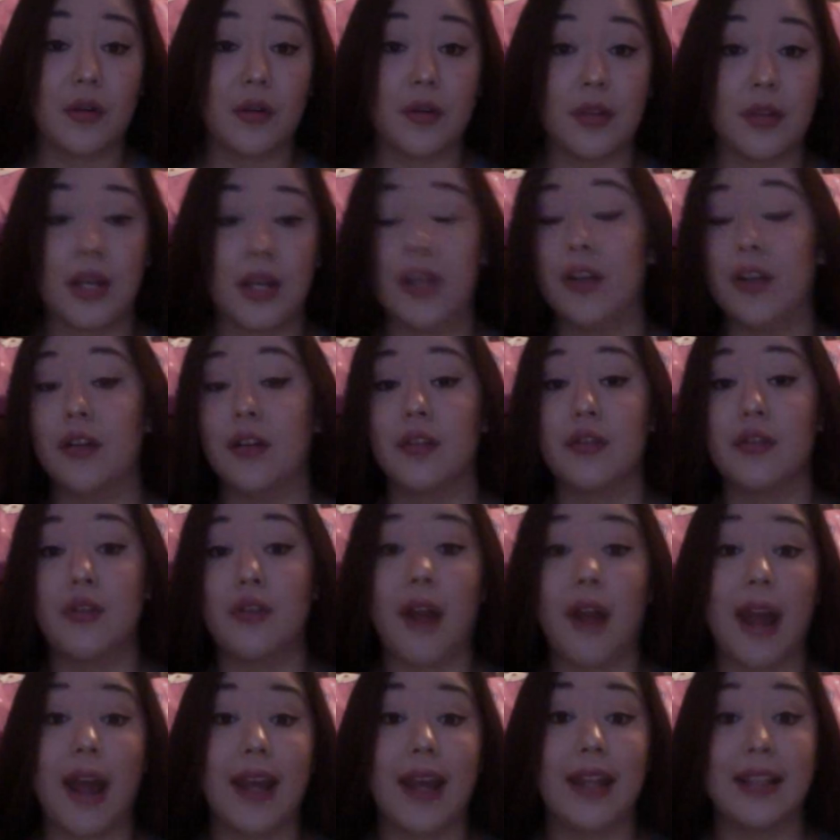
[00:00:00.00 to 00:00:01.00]
or that your
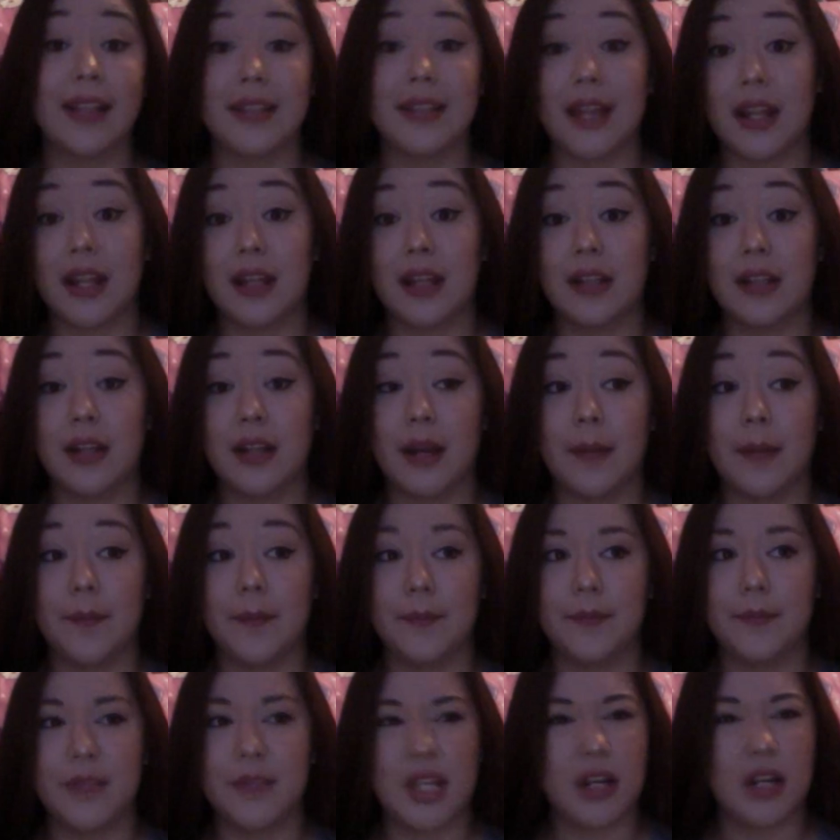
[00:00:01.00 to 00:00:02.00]
dragon
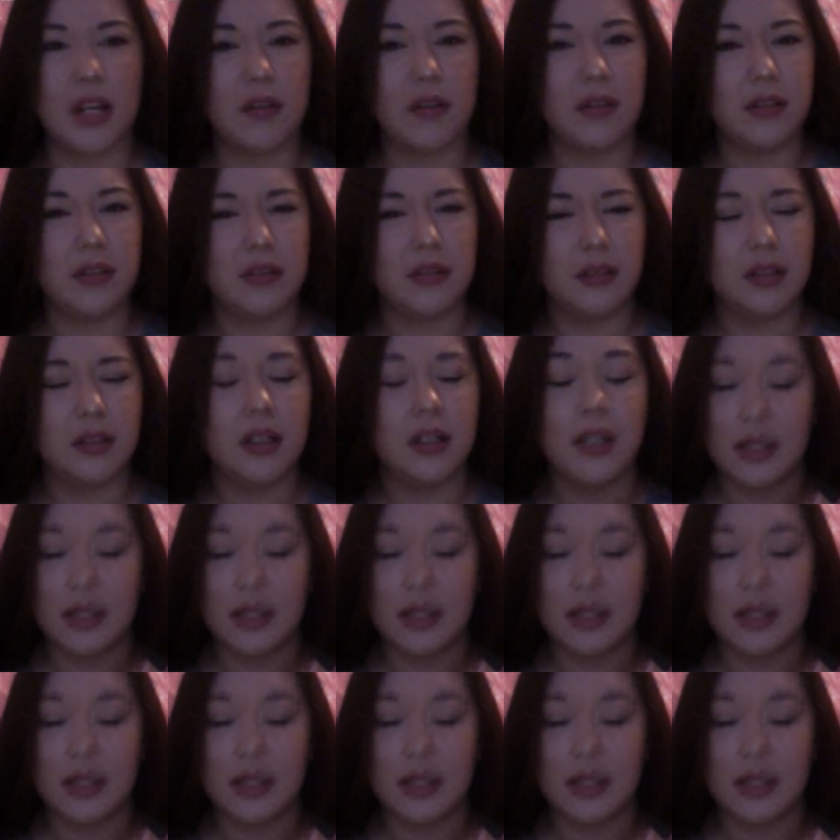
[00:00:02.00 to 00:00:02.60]
Tangrel